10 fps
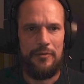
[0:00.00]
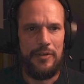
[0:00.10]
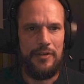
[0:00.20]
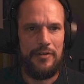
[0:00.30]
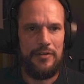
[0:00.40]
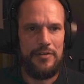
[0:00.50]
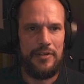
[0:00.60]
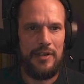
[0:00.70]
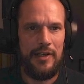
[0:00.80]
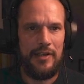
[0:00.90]
with just
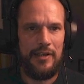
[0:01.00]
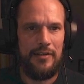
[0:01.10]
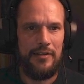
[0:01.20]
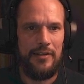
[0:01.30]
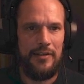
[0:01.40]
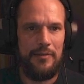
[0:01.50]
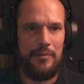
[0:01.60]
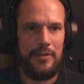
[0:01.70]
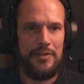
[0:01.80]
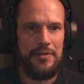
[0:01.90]
clicking on the
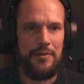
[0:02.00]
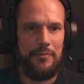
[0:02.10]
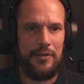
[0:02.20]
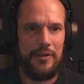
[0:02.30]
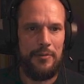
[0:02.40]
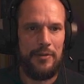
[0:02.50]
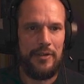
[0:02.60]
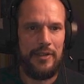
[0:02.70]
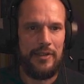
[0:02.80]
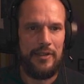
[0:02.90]
number or something, double
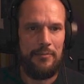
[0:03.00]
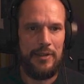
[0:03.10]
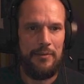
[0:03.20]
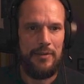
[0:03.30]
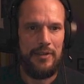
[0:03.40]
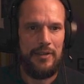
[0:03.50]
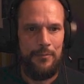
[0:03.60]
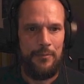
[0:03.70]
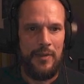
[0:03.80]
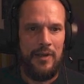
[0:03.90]
clicking maybe.
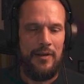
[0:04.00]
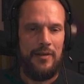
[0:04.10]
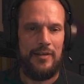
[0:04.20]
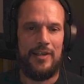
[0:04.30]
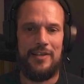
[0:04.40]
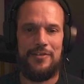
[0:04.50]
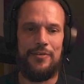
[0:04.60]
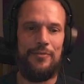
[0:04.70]
Yeah, so